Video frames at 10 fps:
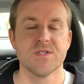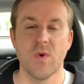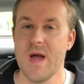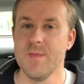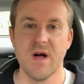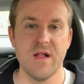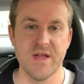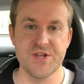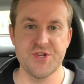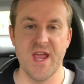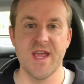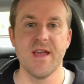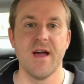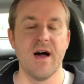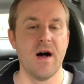So I'm a lot like
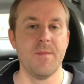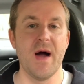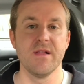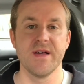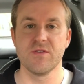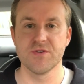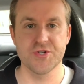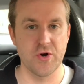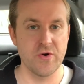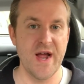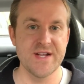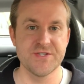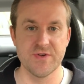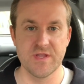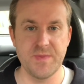Jay. Um, I like those short
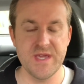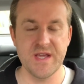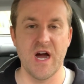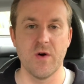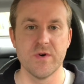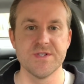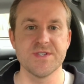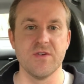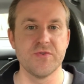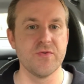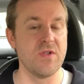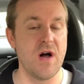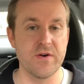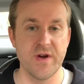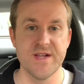rides during the peak hours. I'll do the
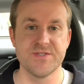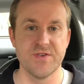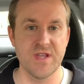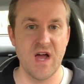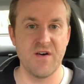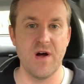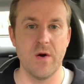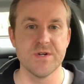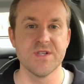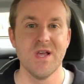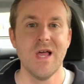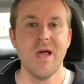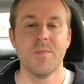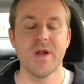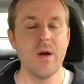long rides during the off hours,
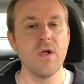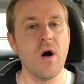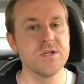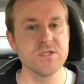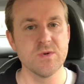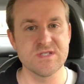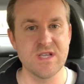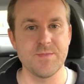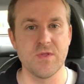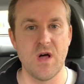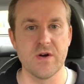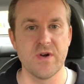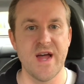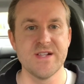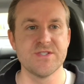but I will also accept long
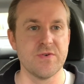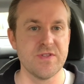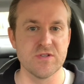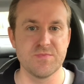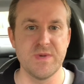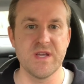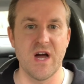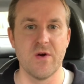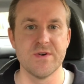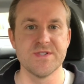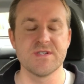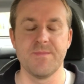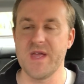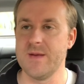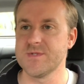rides during those peak hours.
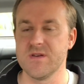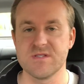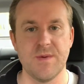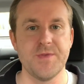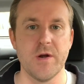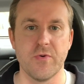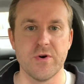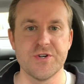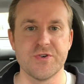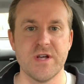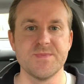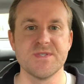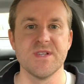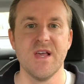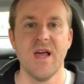Sometimes I'll accept airport
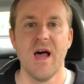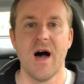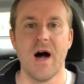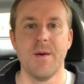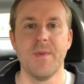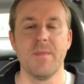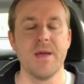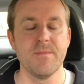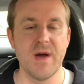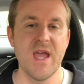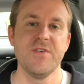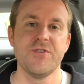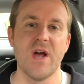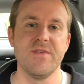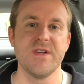trips. Um, my, my heavy
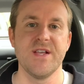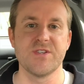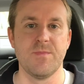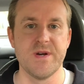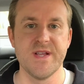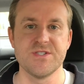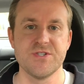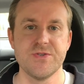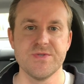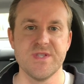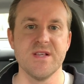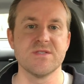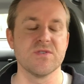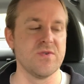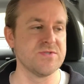driving days are Mondays and
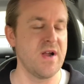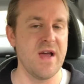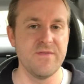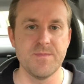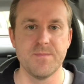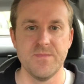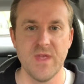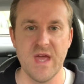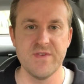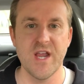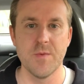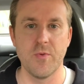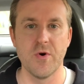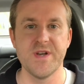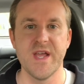Tuesdays, so those are heavy heavy
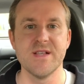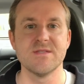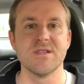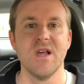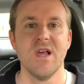airport days.